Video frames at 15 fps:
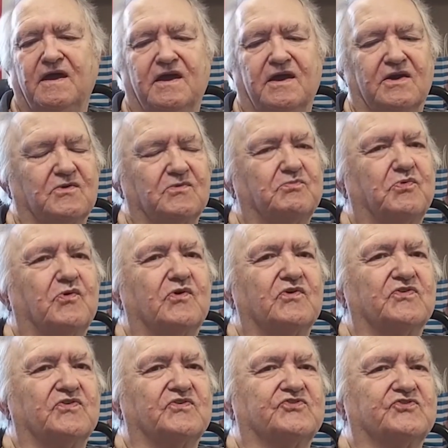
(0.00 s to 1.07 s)

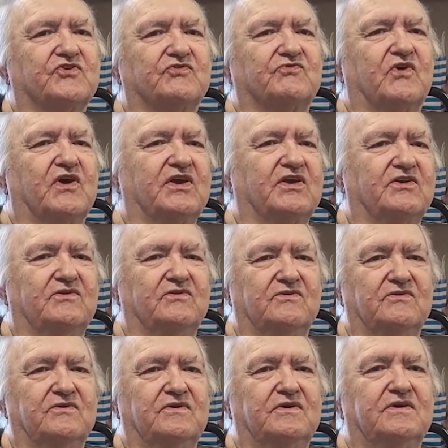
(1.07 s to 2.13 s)
airport that's all right,
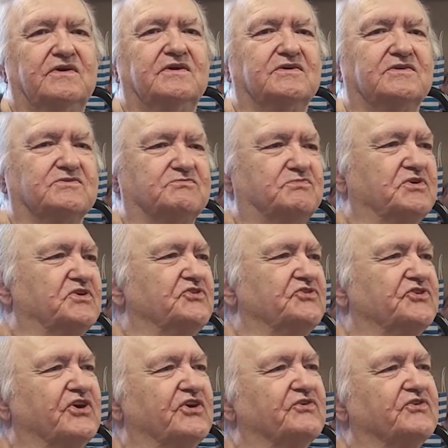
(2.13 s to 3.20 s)
is built
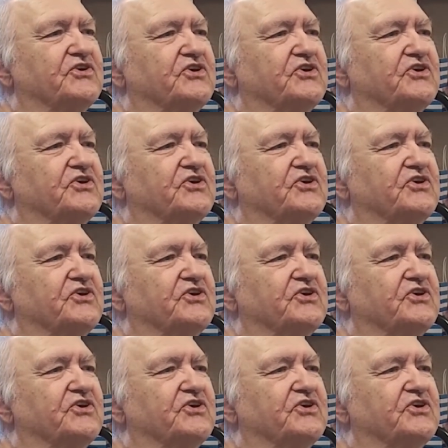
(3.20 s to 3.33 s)
out